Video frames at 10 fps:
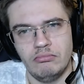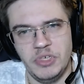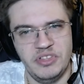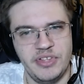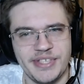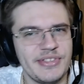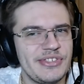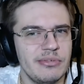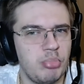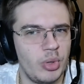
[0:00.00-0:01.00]
It doesn't
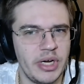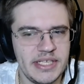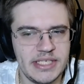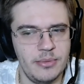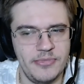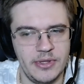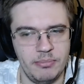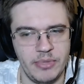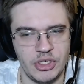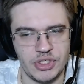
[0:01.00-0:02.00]
surprise him
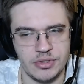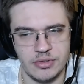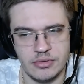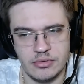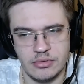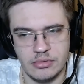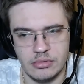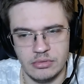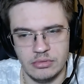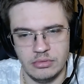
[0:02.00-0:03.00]
that much.
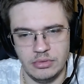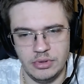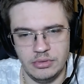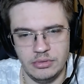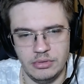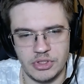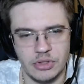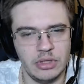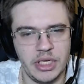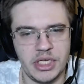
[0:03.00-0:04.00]
It's
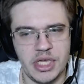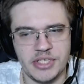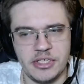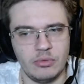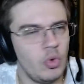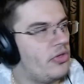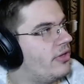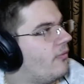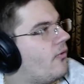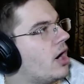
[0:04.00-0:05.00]
not like he asked, what
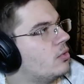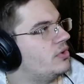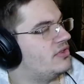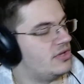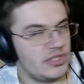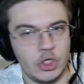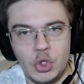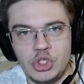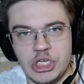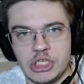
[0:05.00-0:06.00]
the fuck with these
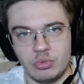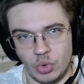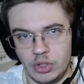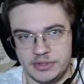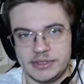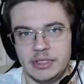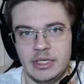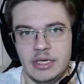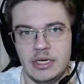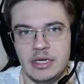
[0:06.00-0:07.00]
huge ass walls?
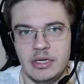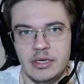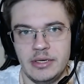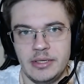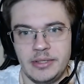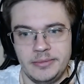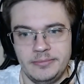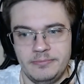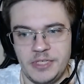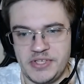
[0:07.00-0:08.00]

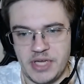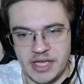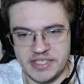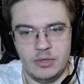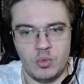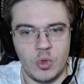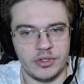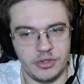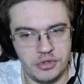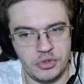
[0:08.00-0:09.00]
He's asking,
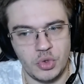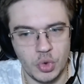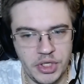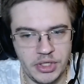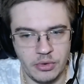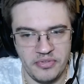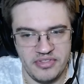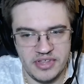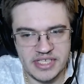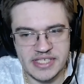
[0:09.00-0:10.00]
what are you doing on
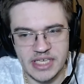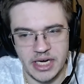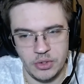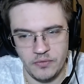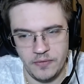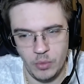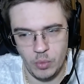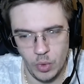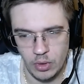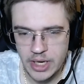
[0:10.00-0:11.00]
this side of the
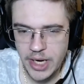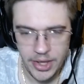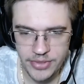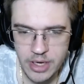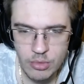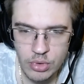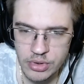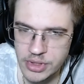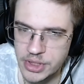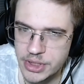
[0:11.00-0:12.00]
wall? And they
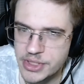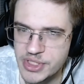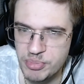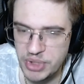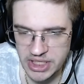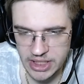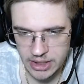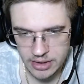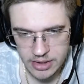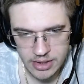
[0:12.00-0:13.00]
were speaking.